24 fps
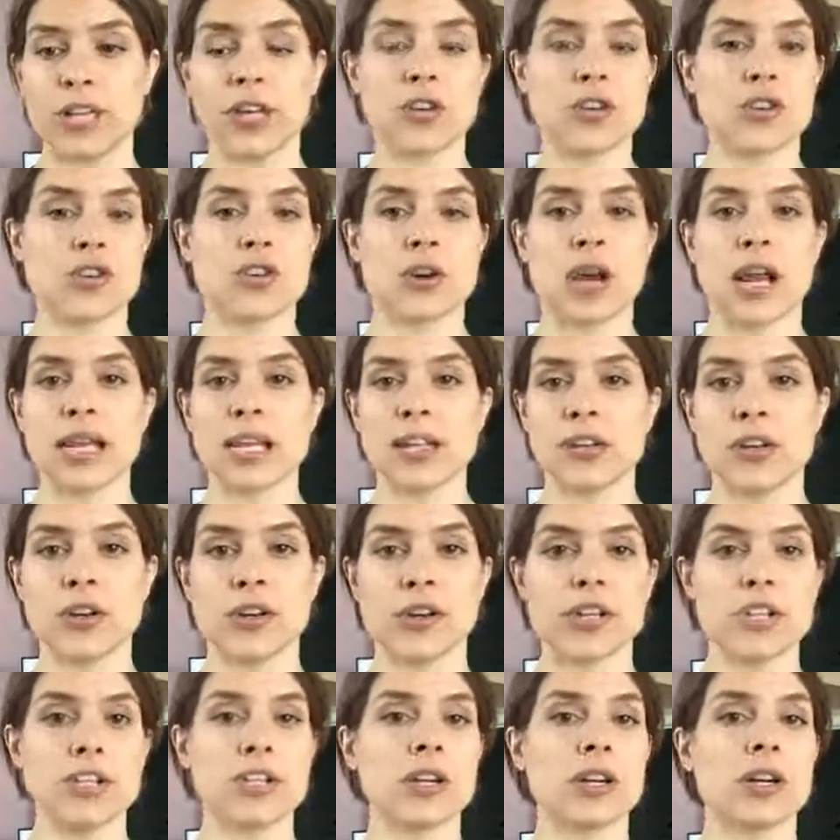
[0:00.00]
your strength,
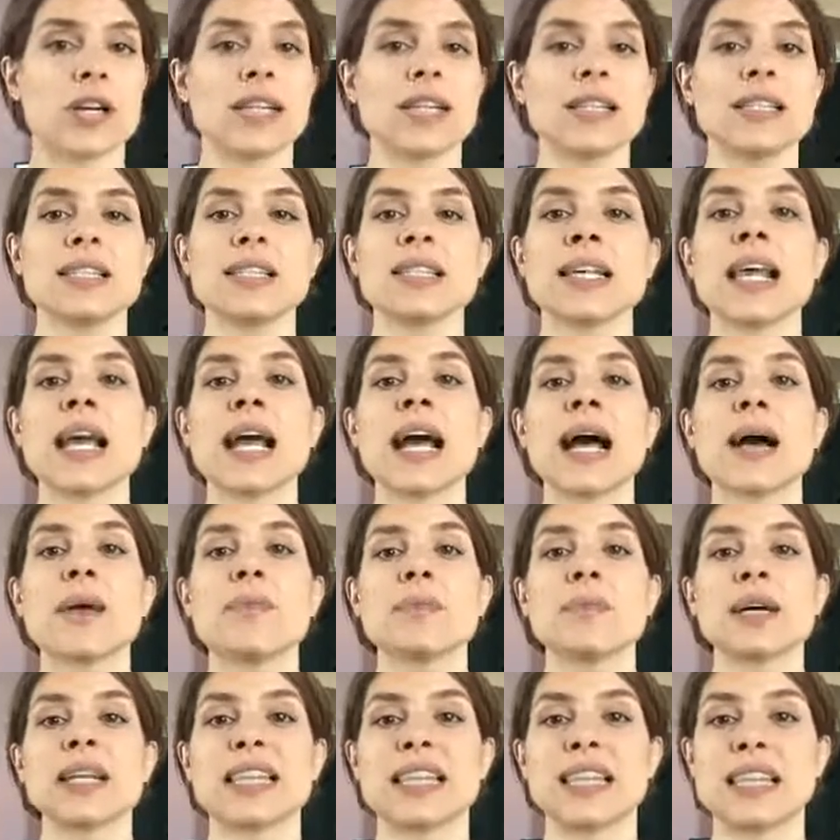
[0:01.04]
your endurance.
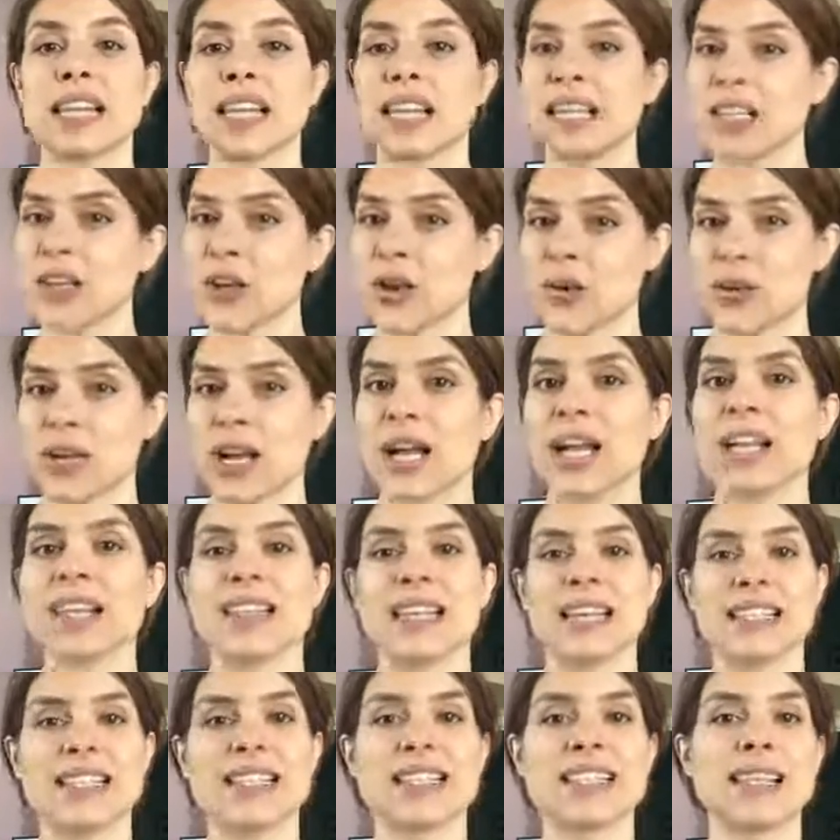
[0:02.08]
But then yoga,
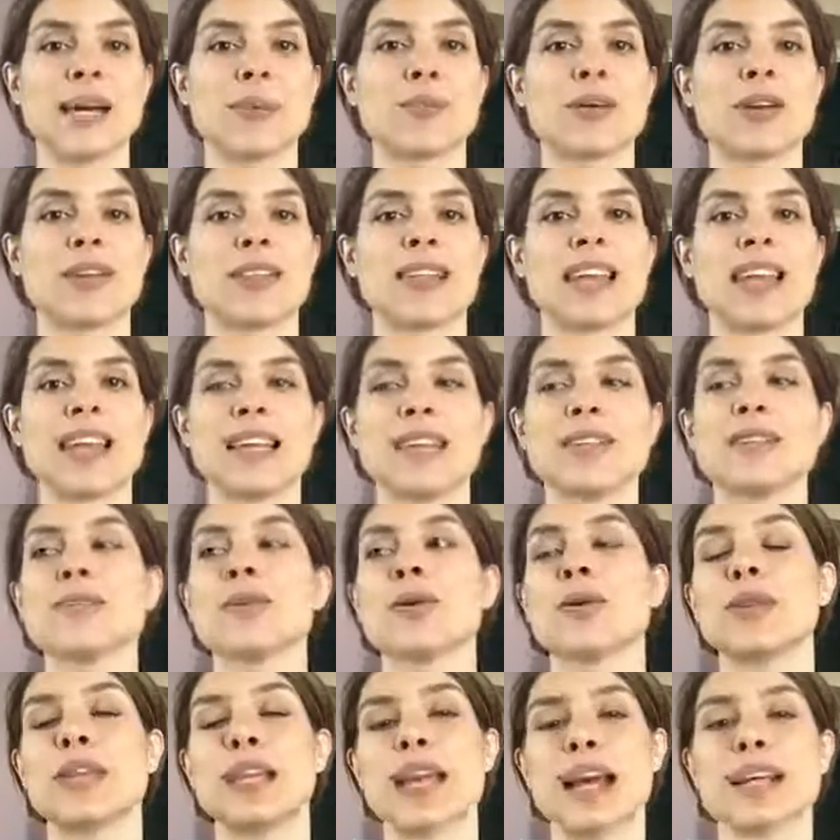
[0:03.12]
that's a separate thing.
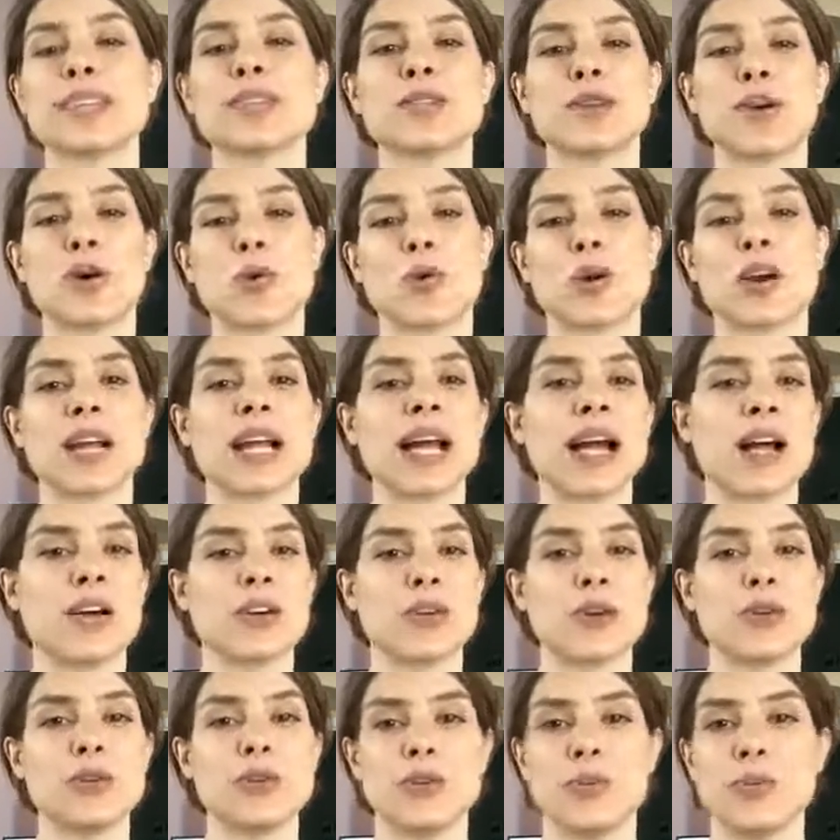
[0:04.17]
So yes, go work out,
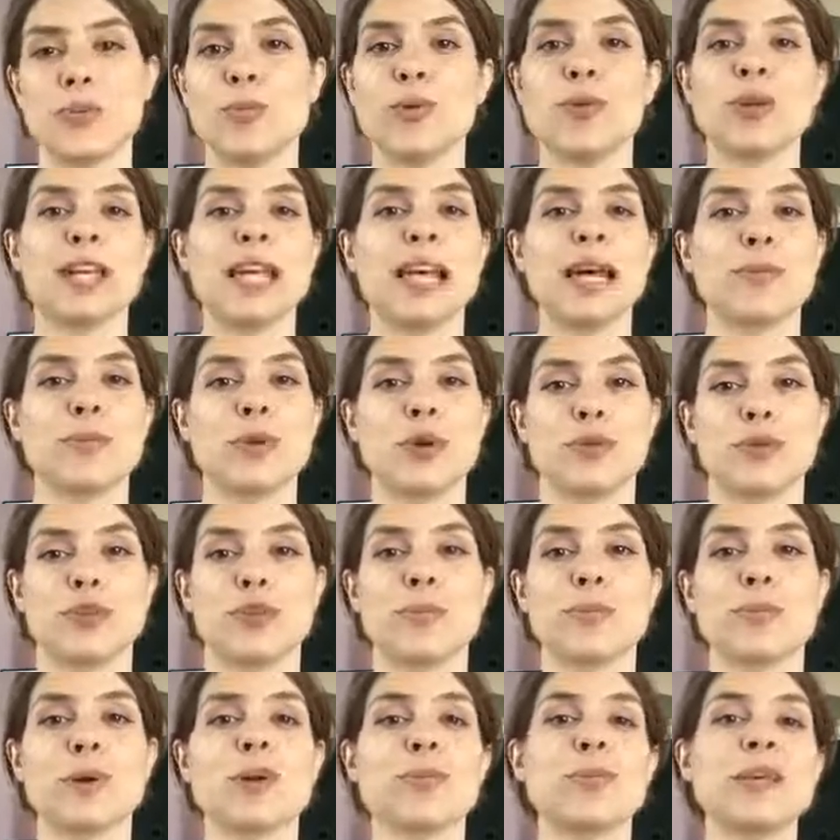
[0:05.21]
go do the boot camp, go do the
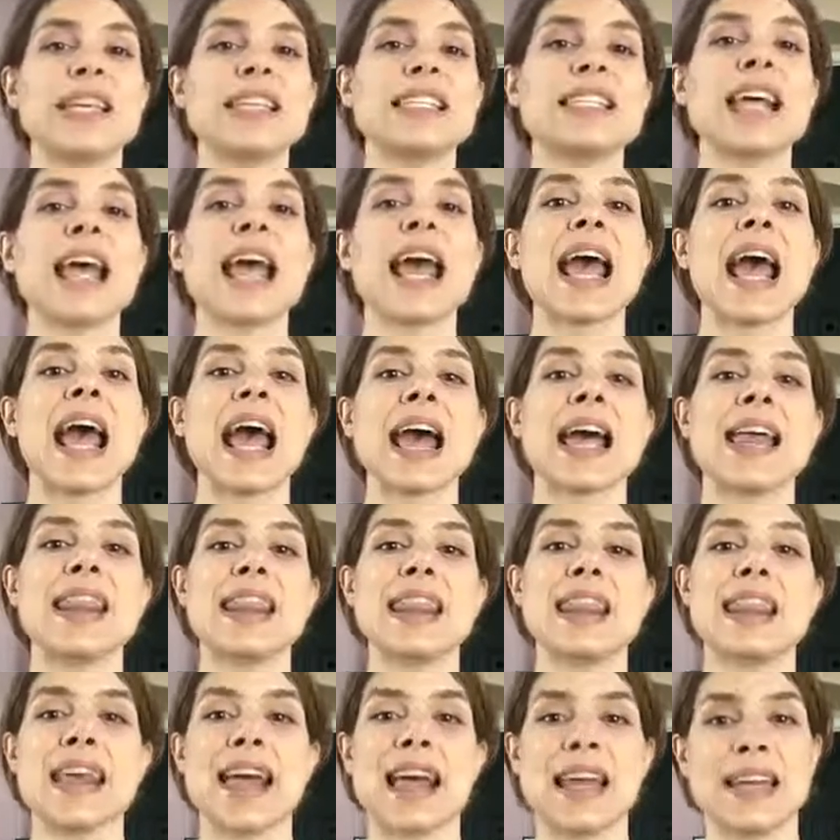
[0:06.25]
burpees,
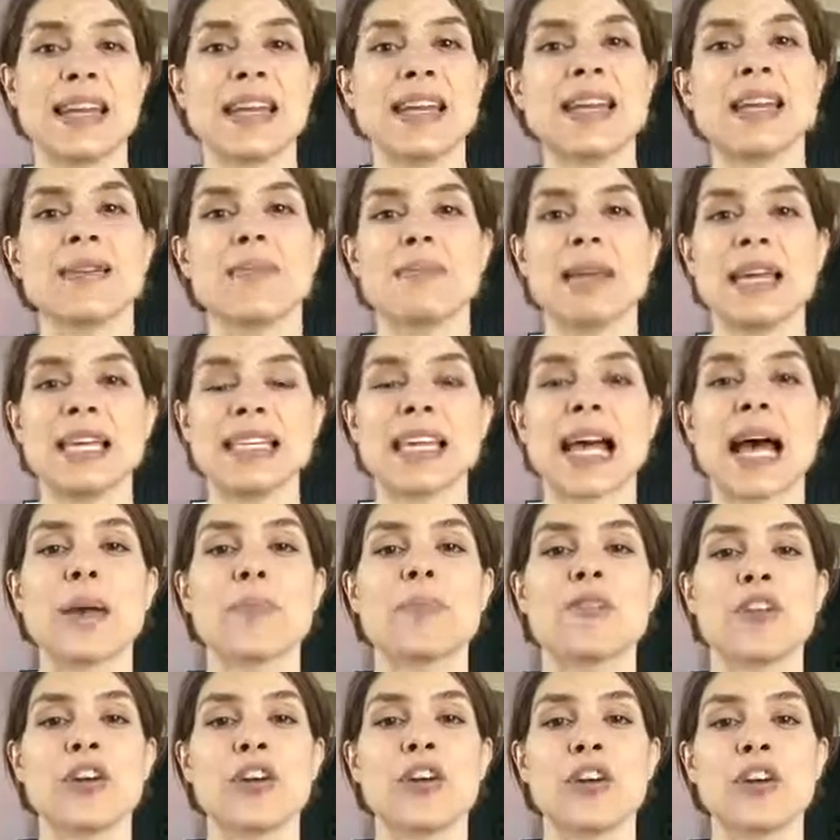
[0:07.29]
and then make time
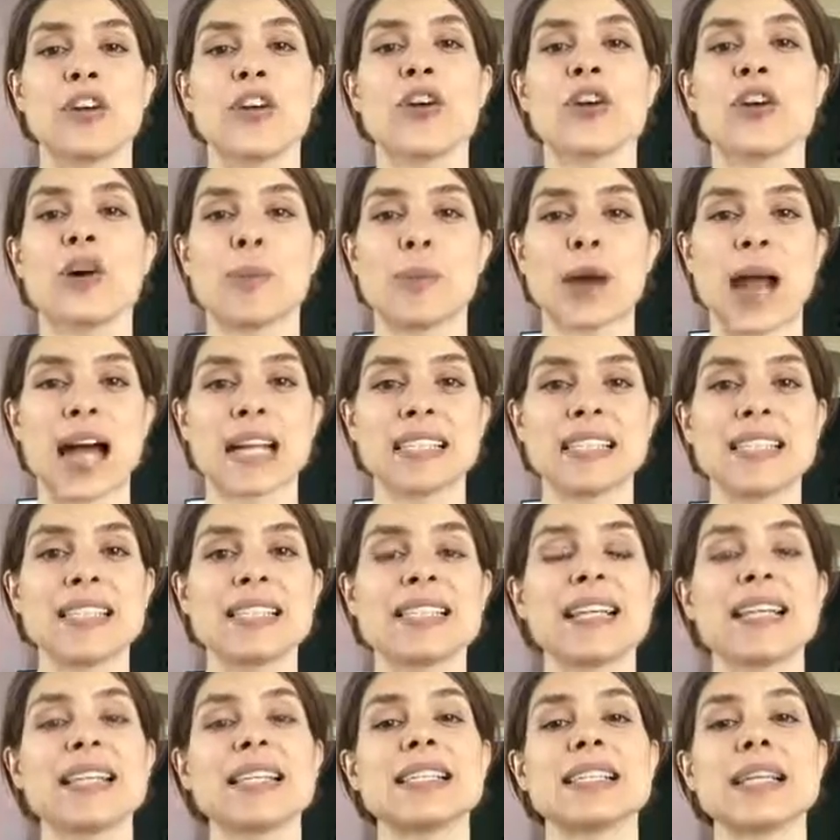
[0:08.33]
for your yoga practice
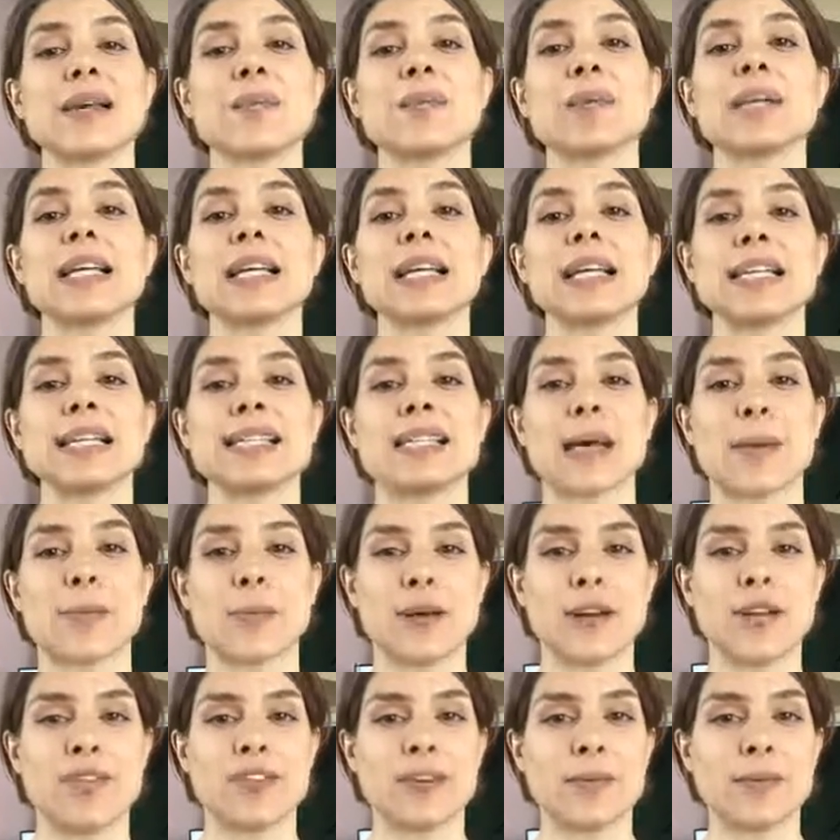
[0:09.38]
that is completely
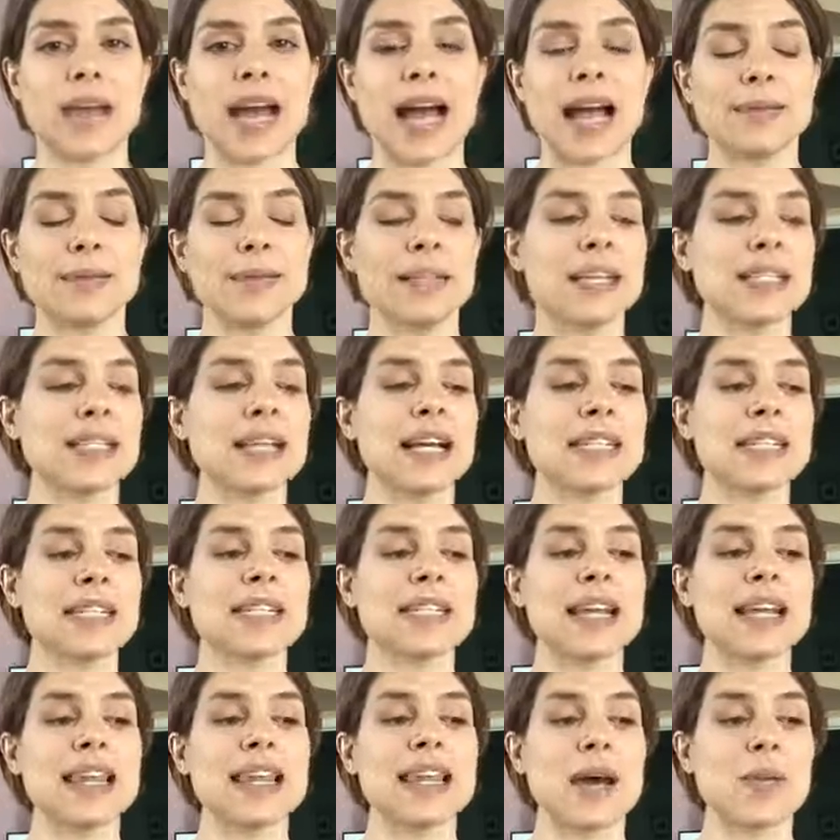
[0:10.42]
separate from that. And that's not to
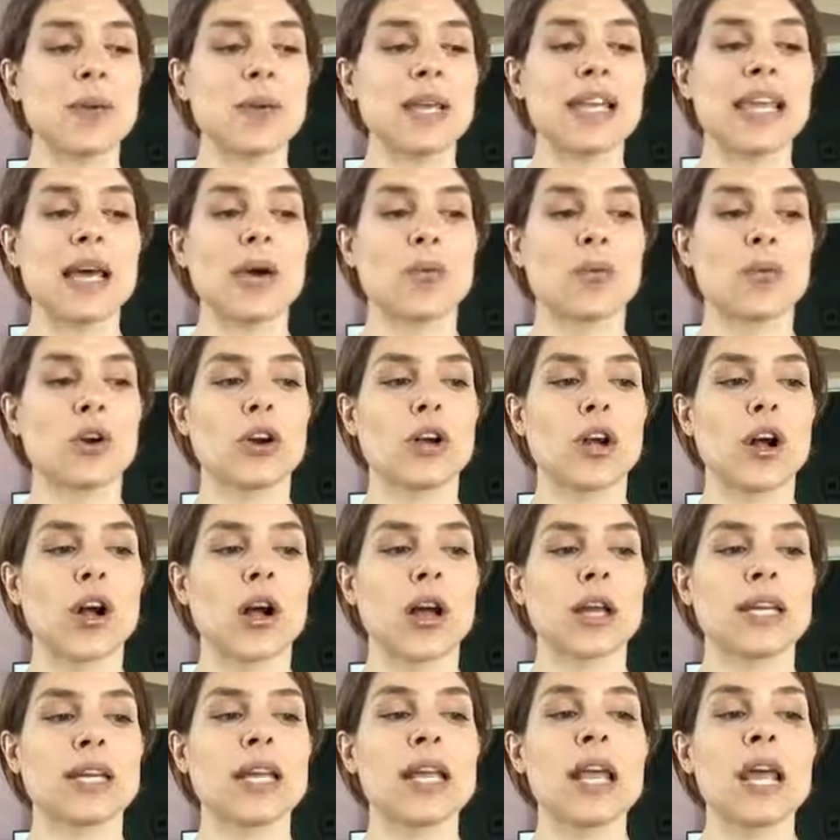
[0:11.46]
say that we can't work
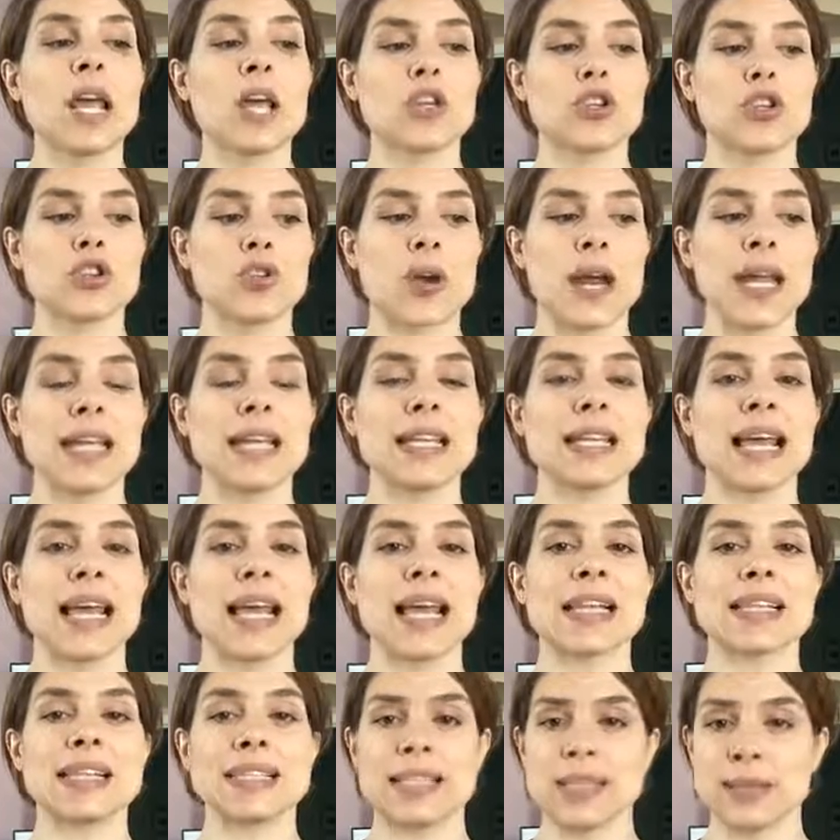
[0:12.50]
on strength
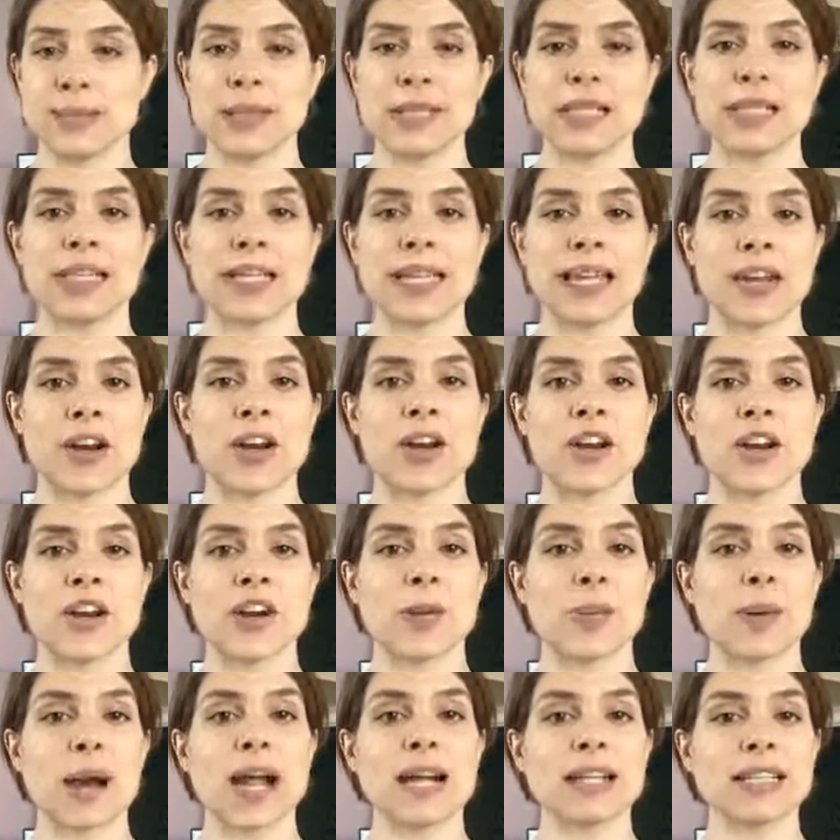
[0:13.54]
and stability in our
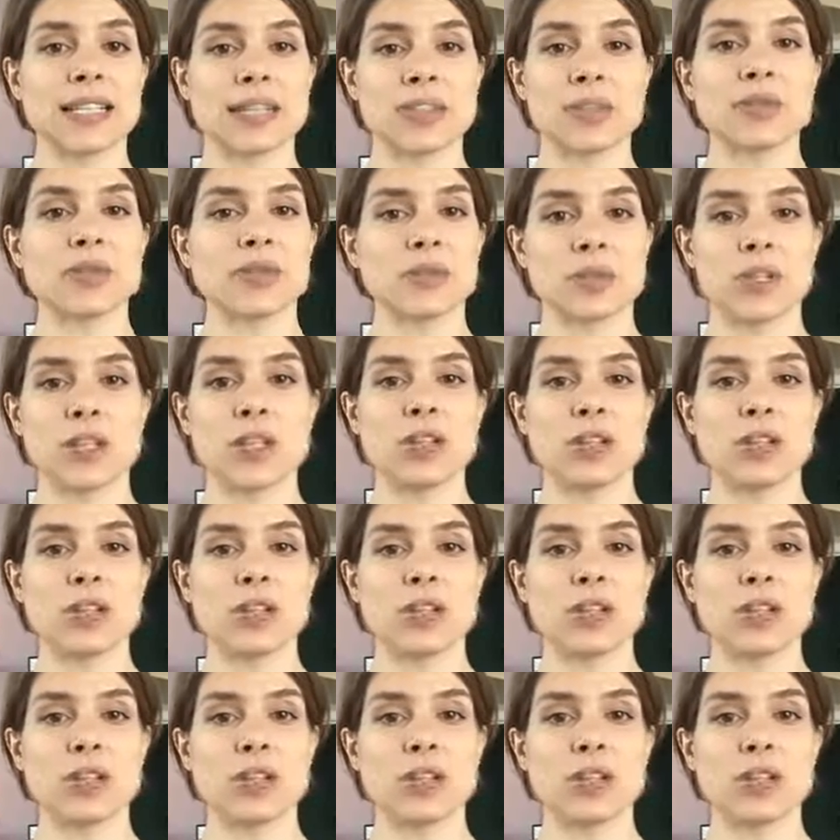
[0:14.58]
yoga practice.